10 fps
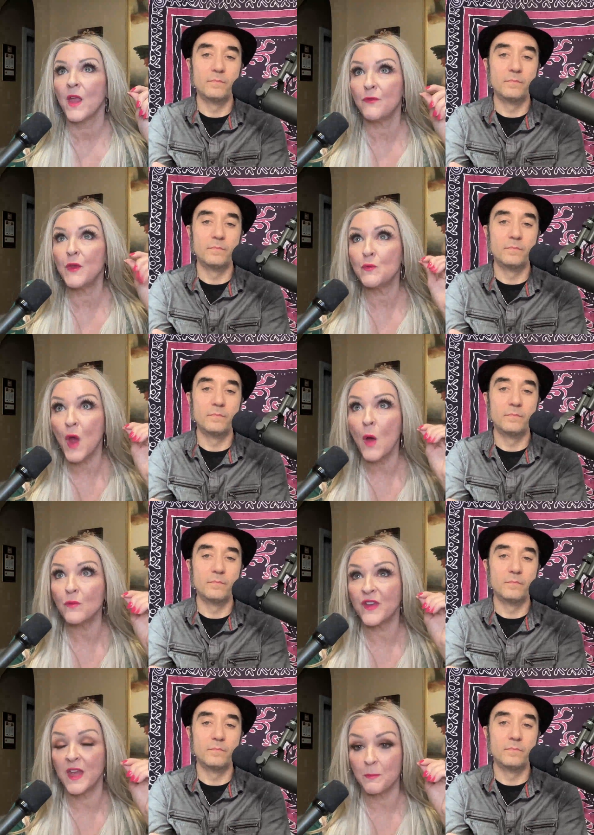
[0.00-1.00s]
Speaker 1: if you
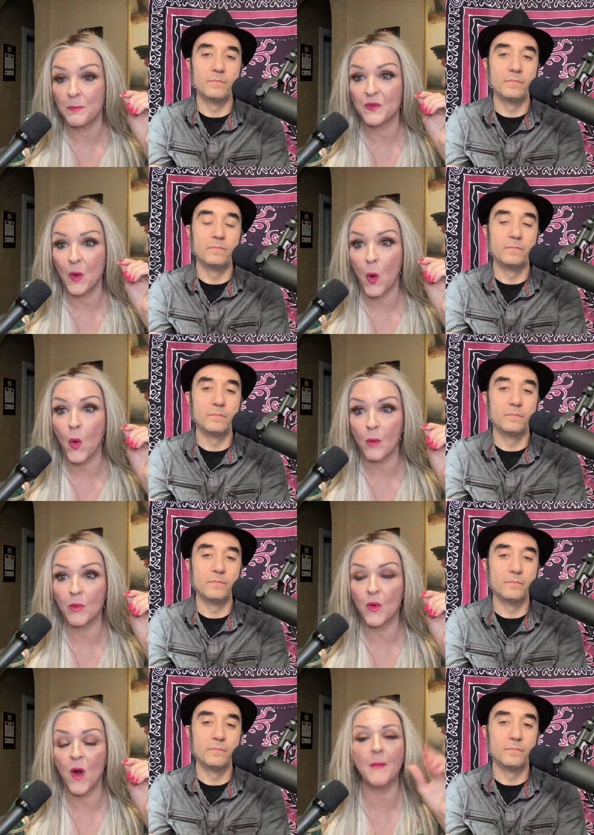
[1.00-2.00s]
don't tip, it's a
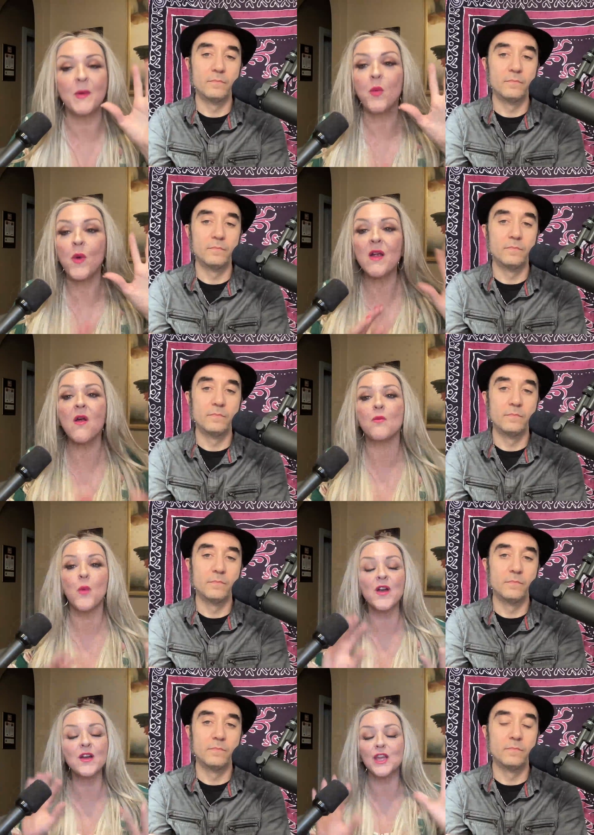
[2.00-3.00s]
horrible crime. I mean, where
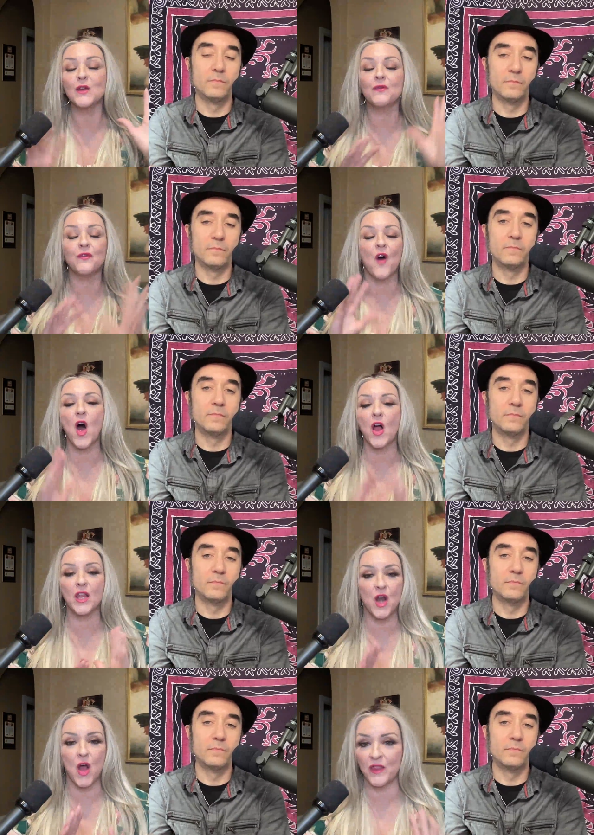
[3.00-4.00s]
where do you
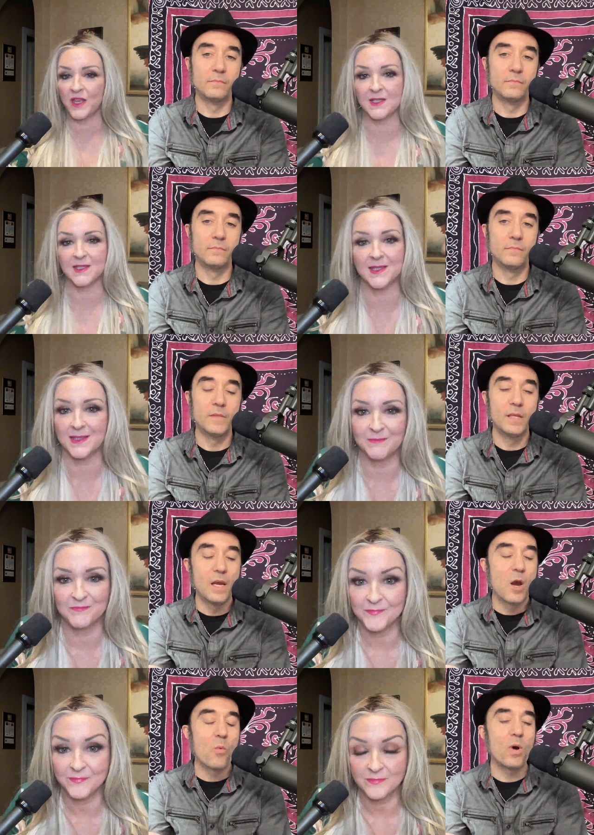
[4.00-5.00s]
fall in all this?
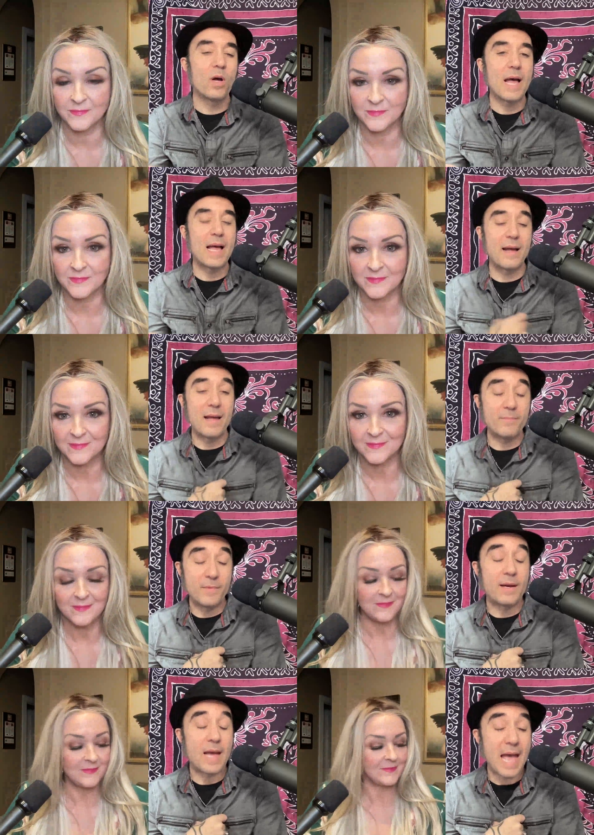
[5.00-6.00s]
Speaker 2: Well,
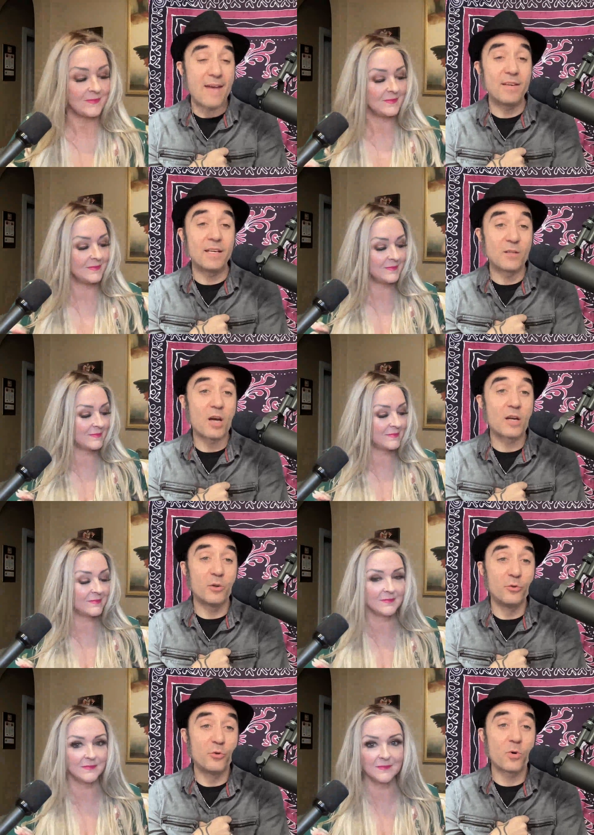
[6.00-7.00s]
having a
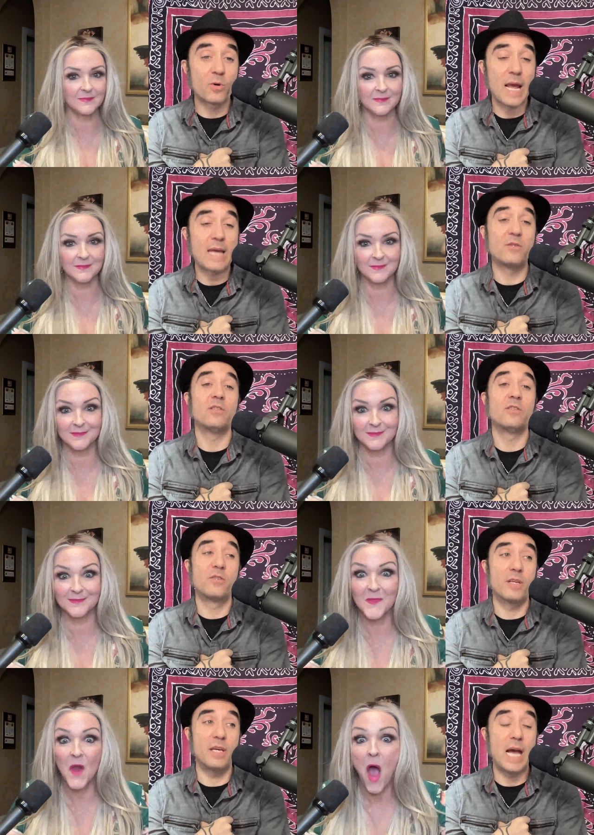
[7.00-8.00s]
daughter who door
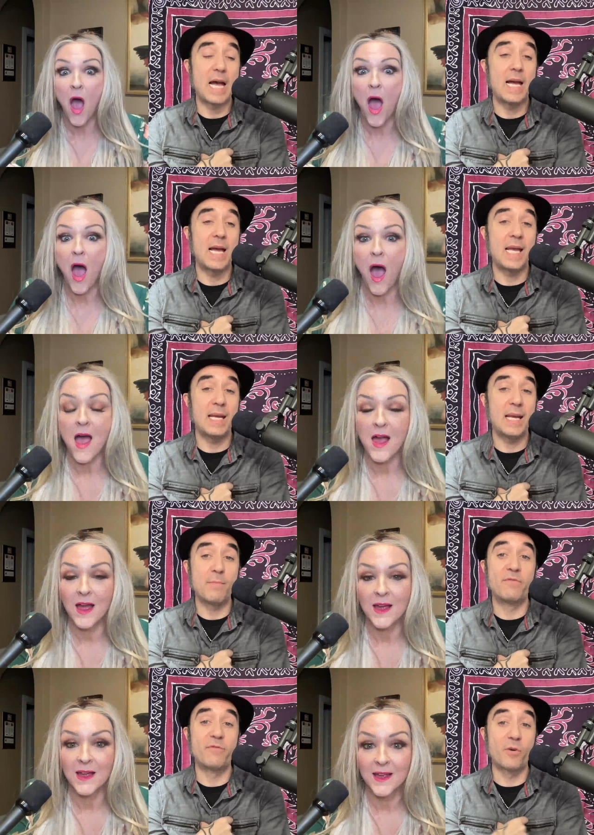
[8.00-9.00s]
dashes, I
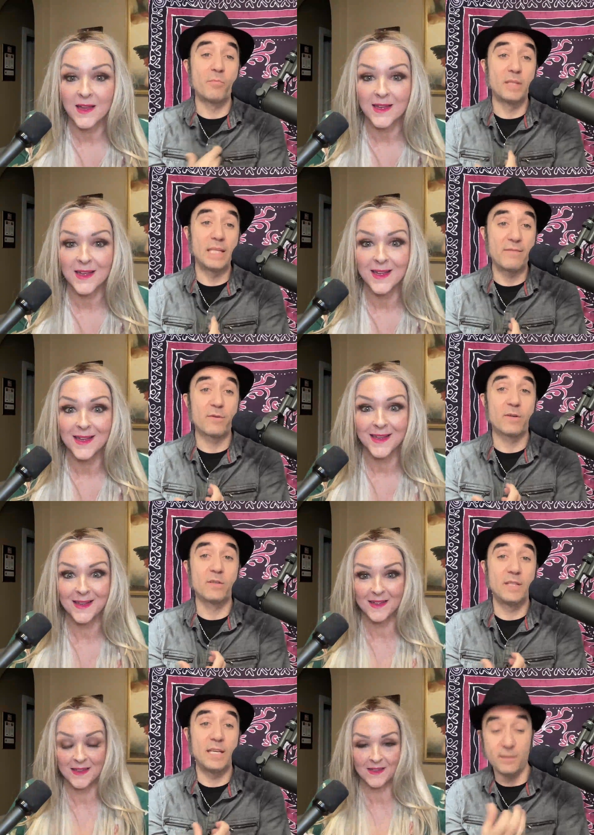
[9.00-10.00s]
am a firm
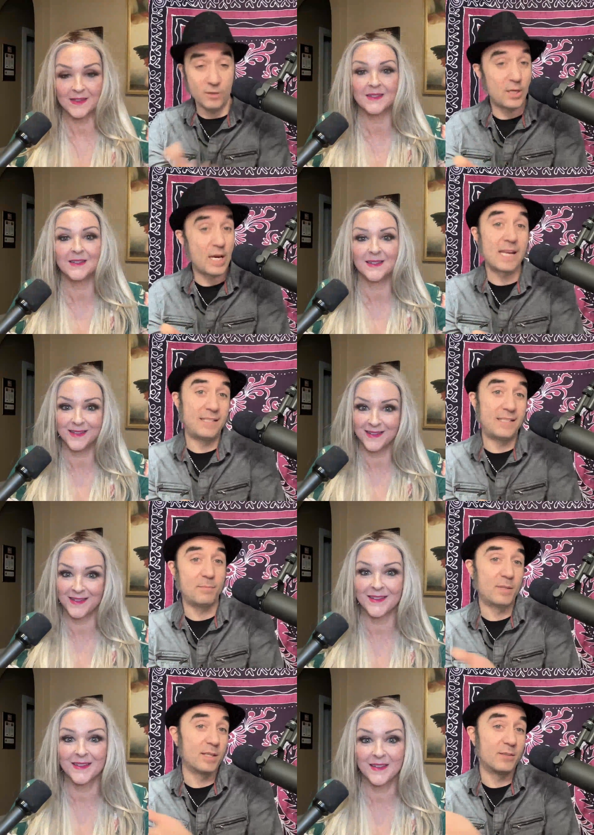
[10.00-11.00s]
believer that you got to tip